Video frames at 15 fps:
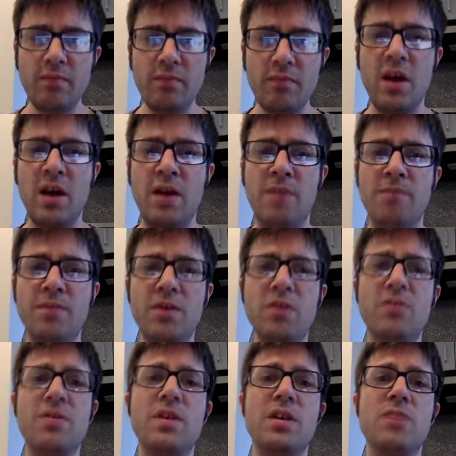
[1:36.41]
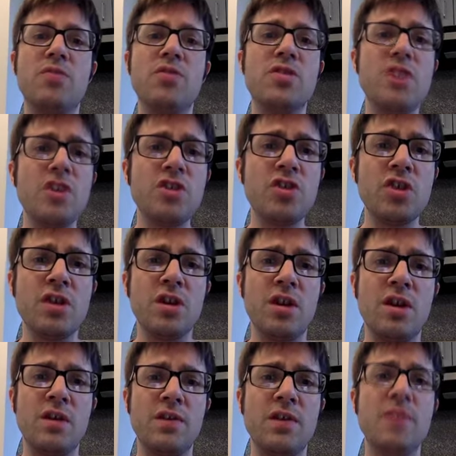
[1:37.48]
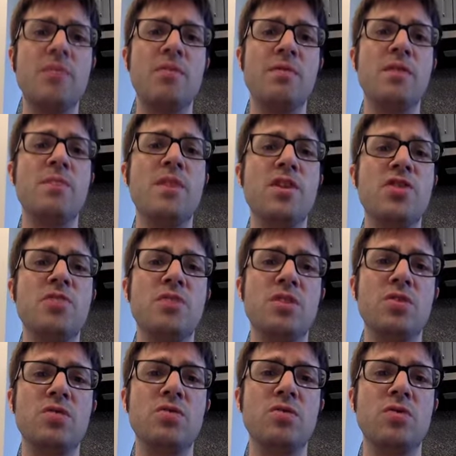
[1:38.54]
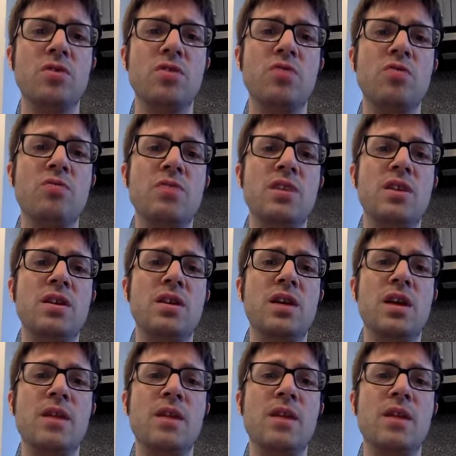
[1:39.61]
Note the precision of some of our measurement tools will be